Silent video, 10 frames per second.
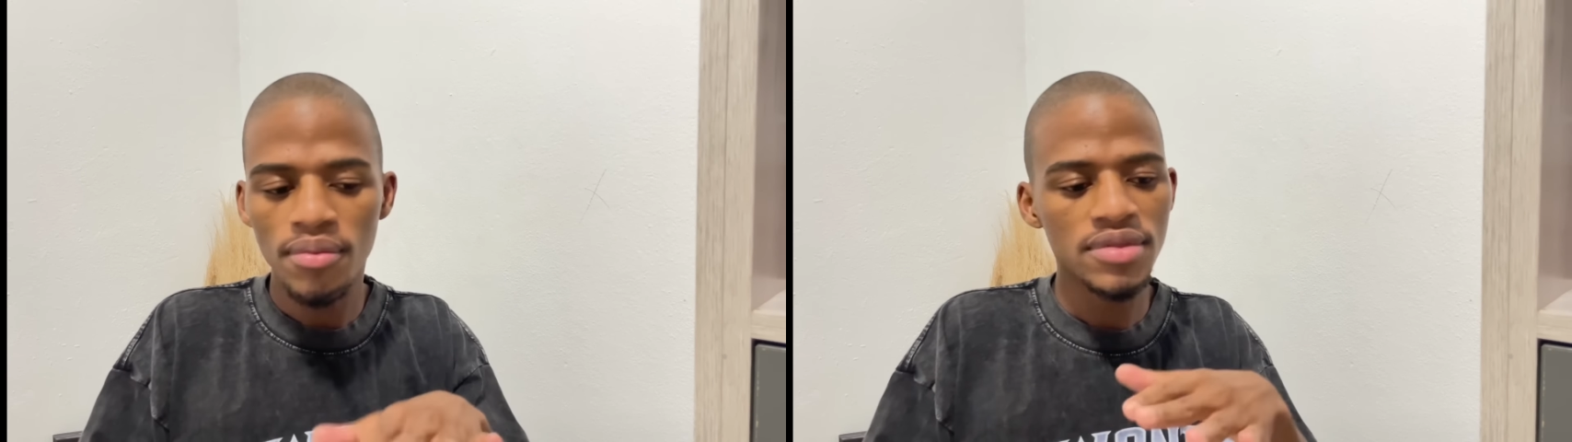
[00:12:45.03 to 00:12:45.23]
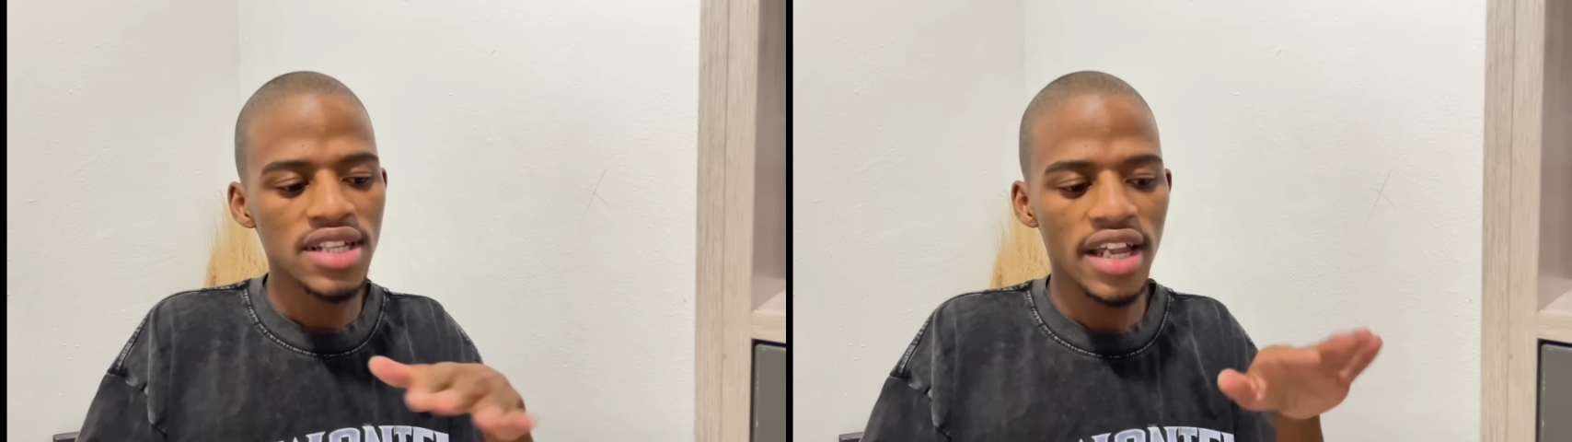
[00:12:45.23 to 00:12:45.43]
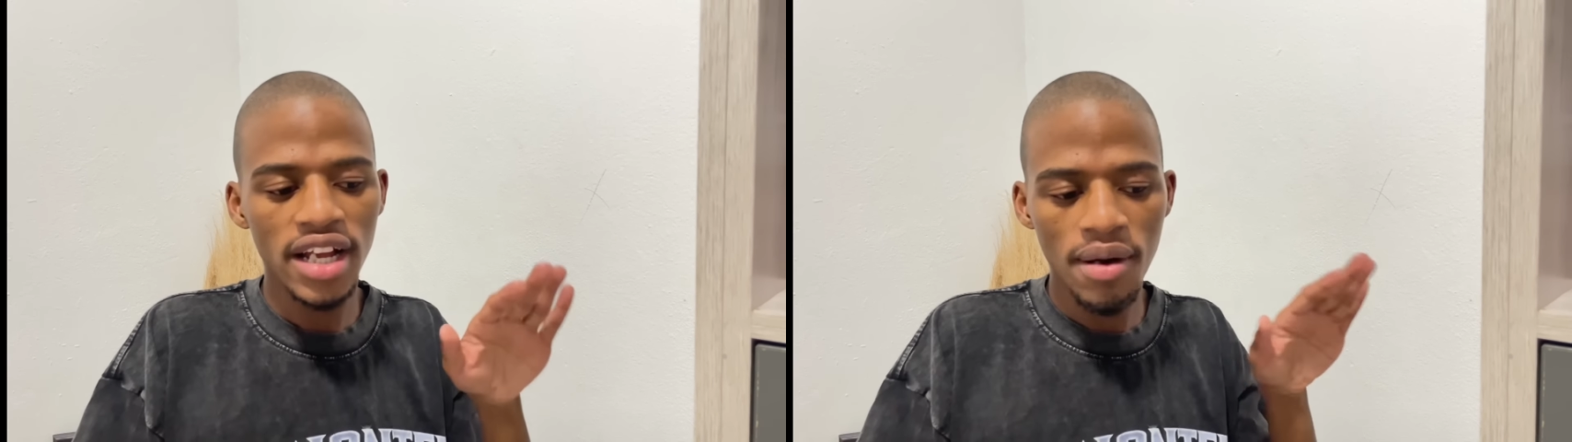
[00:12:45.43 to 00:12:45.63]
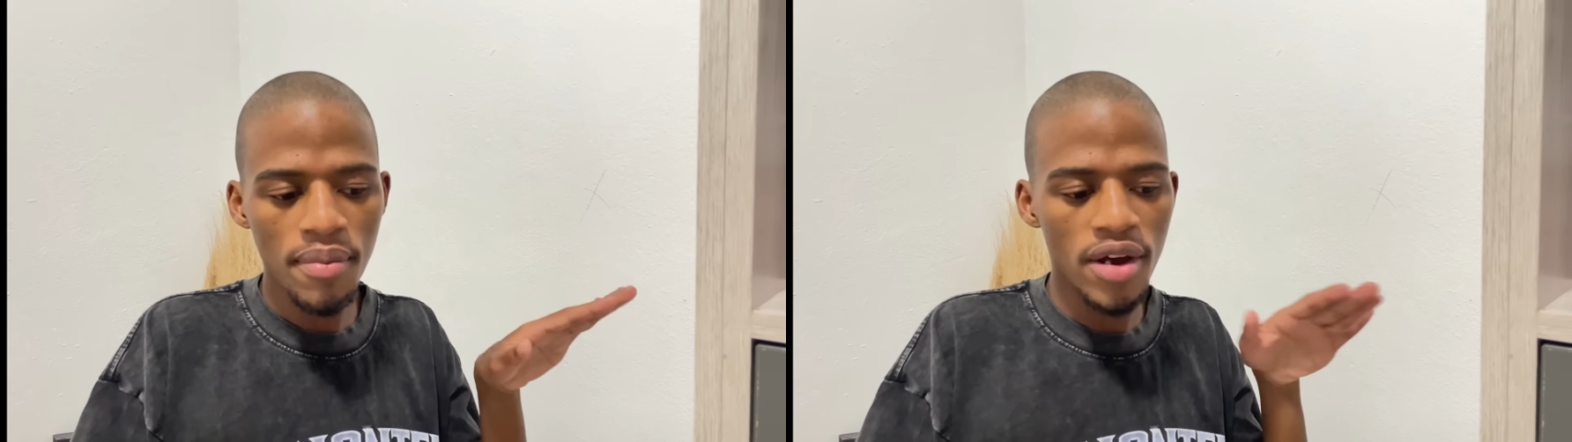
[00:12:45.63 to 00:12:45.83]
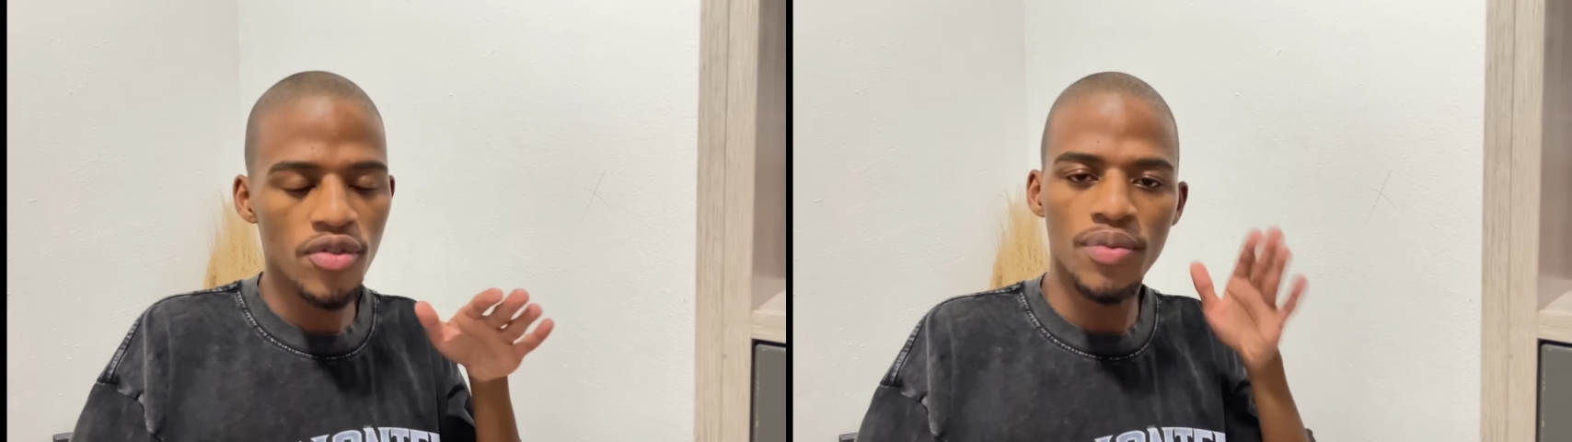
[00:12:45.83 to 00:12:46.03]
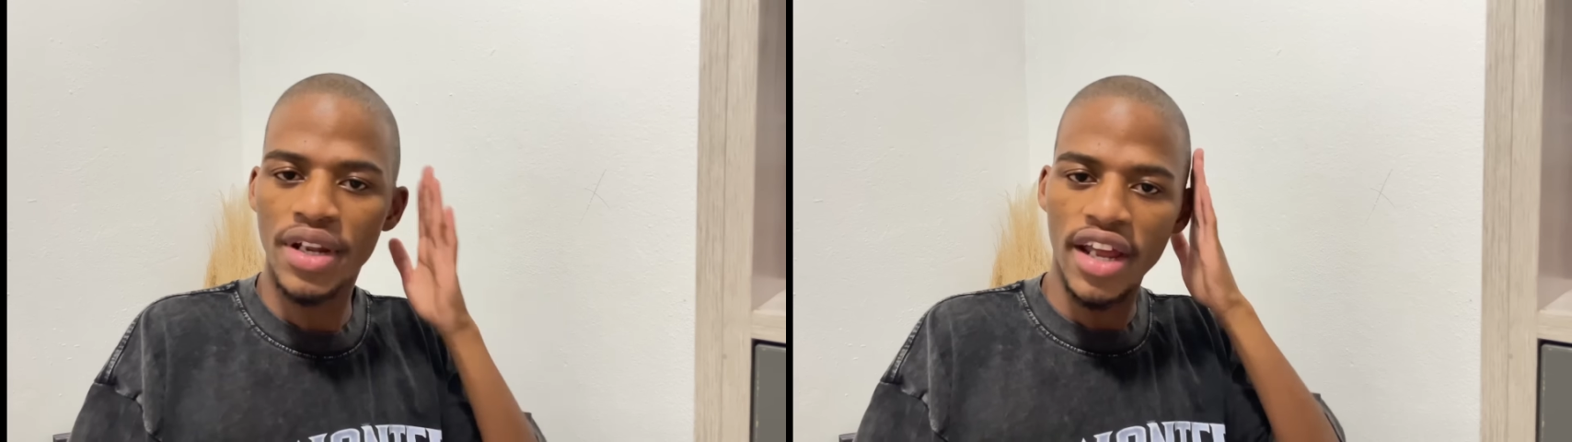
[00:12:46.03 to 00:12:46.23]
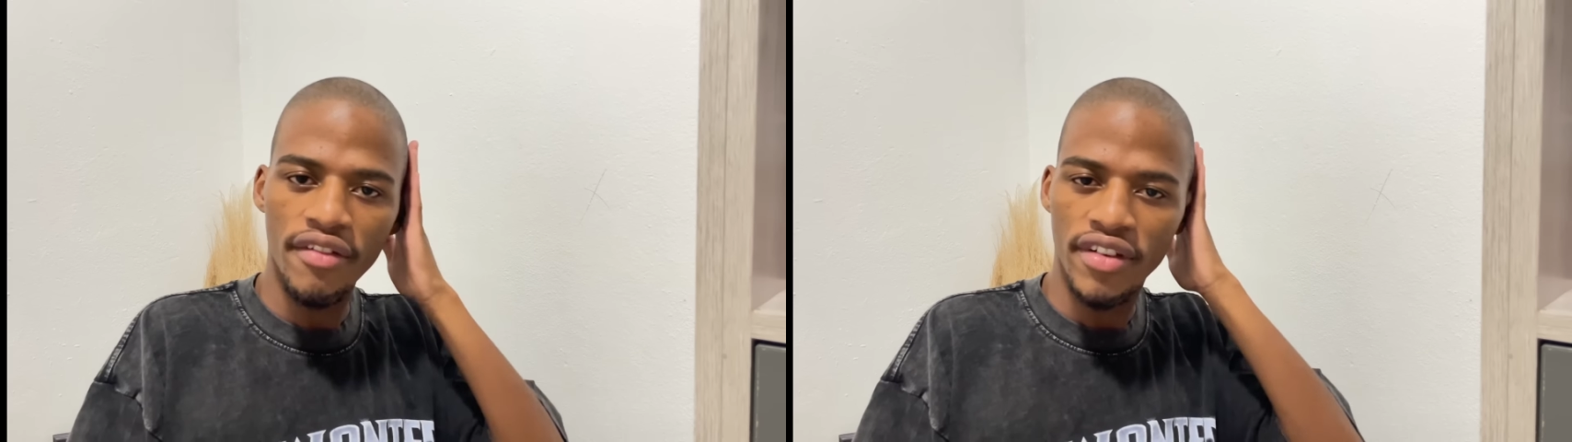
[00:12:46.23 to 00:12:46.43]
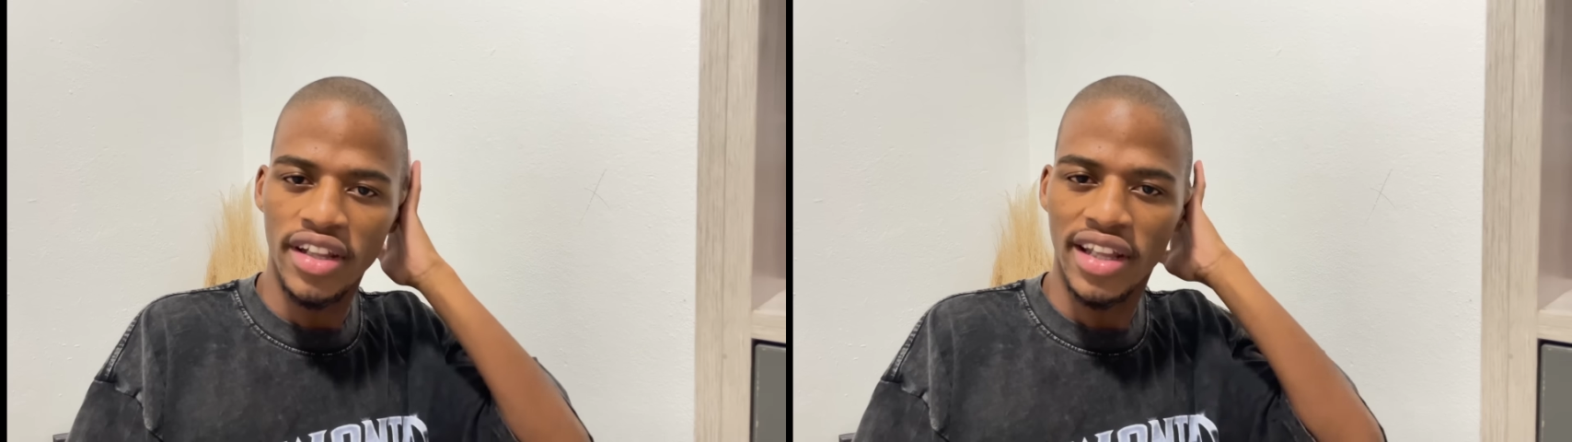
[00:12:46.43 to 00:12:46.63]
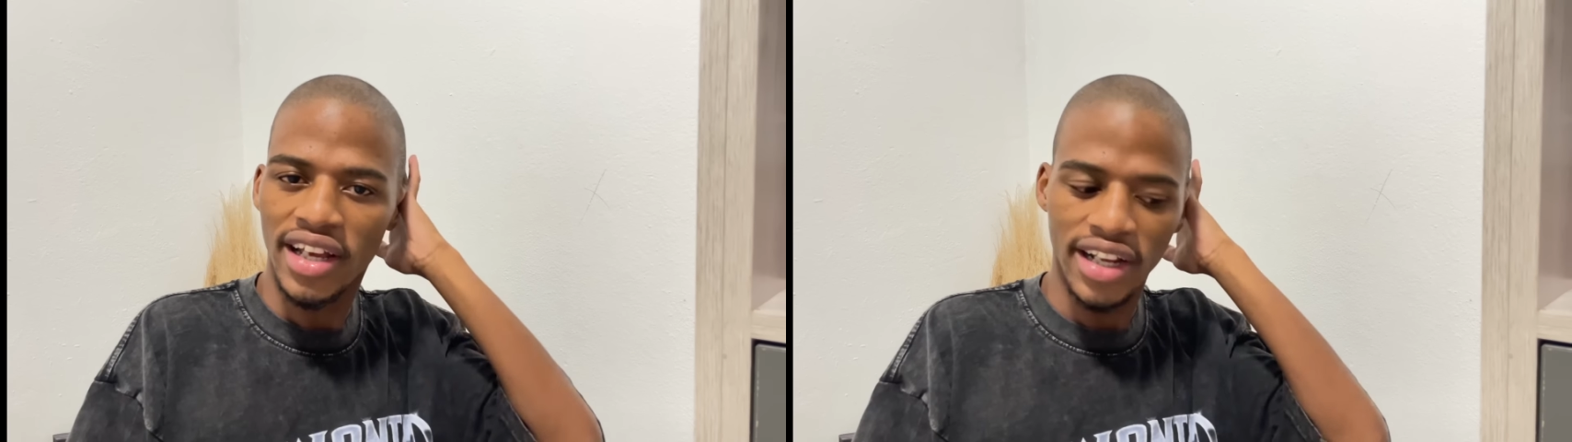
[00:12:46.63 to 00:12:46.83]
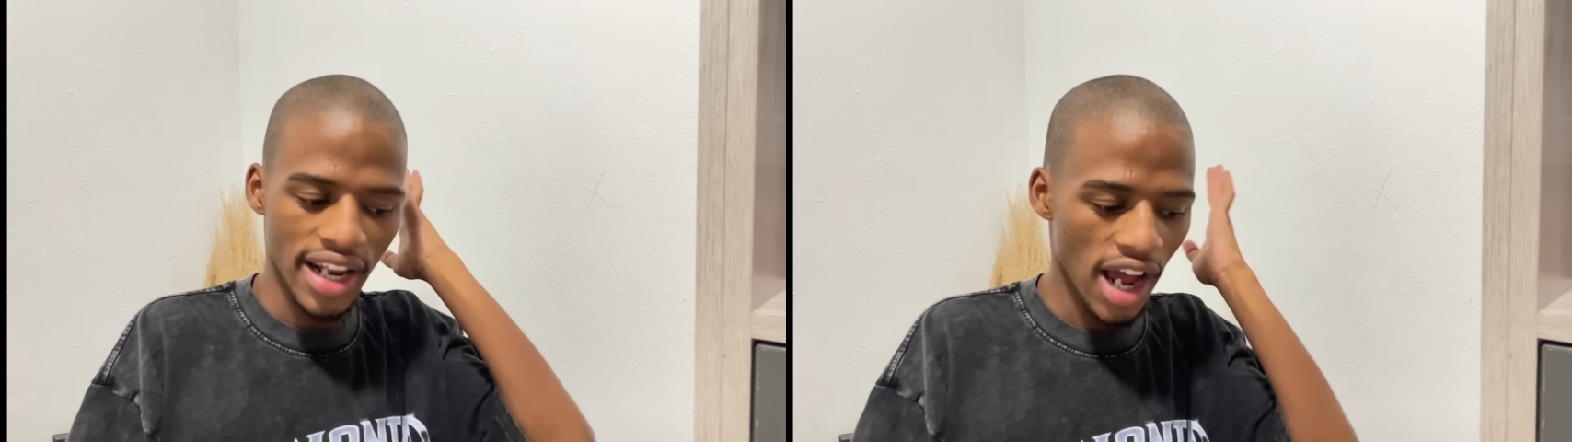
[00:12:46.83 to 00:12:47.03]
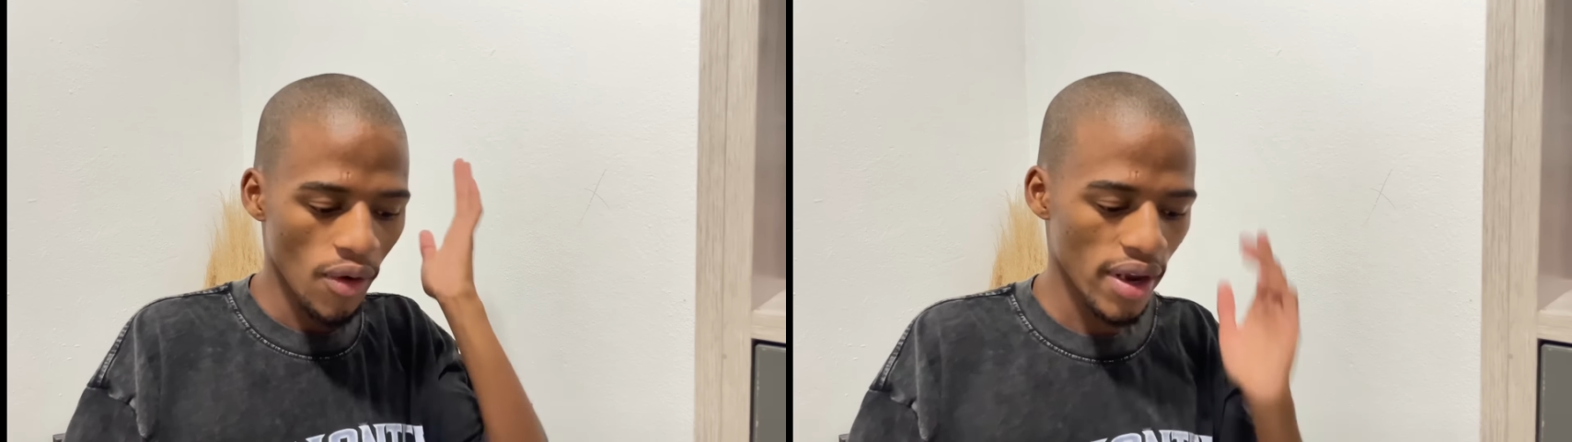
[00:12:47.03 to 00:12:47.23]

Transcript: tidying up my room and everything now,